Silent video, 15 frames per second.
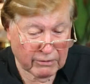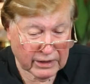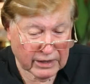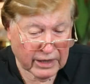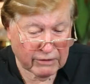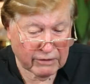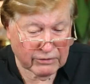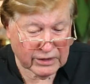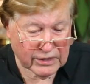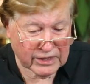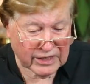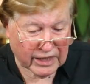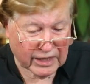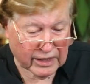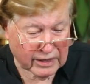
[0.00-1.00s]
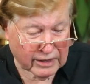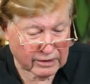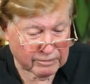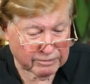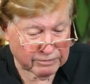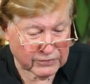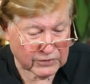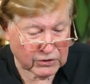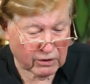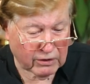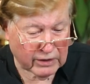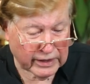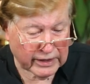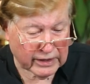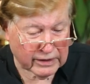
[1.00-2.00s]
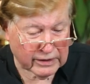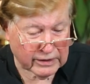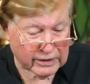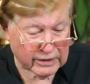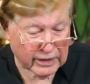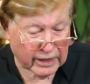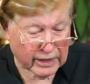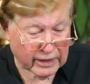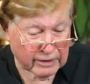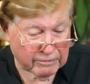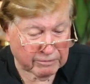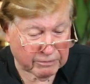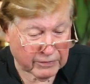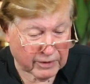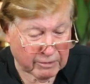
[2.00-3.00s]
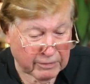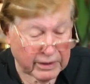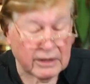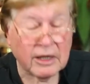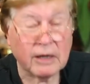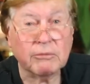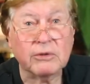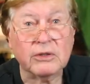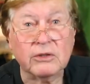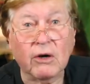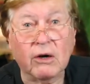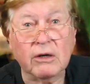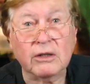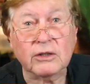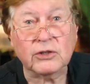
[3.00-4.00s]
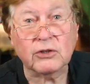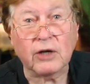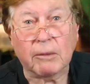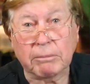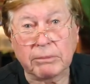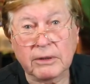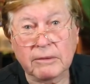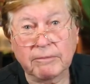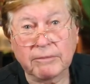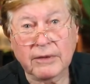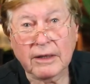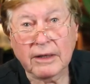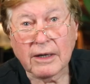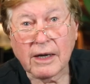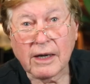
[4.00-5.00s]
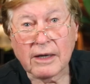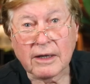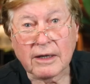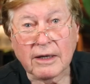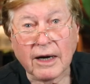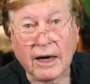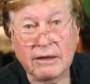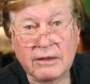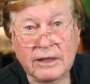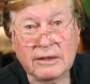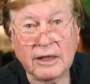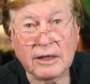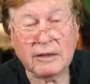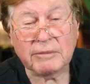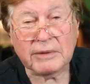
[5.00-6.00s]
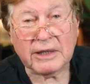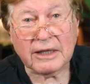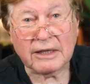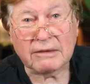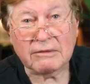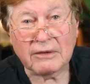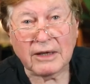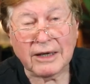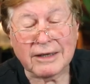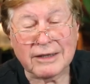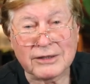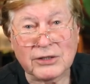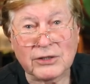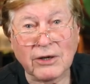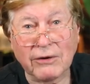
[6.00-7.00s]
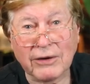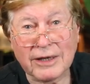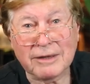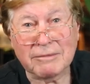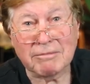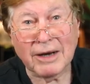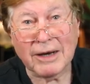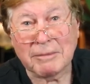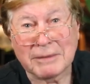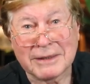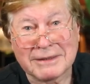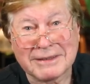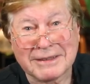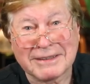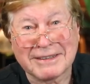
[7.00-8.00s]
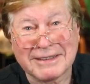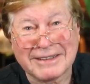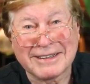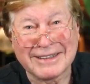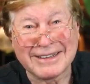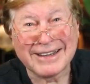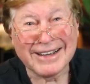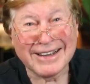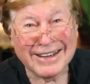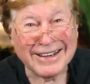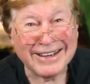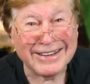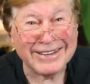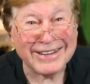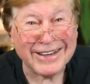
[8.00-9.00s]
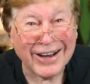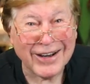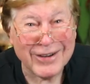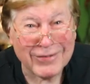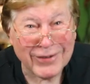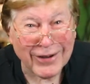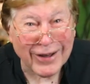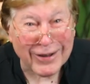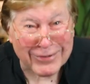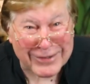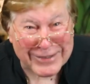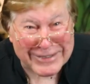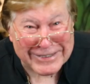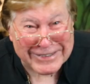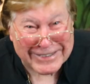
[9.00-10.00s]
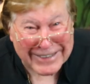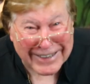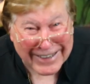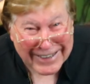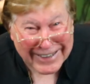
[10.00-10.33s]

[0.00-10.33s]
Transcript: would love to see John Lennon today meet up with Donald Trump. I think that could be a historic moment in the Oval Office.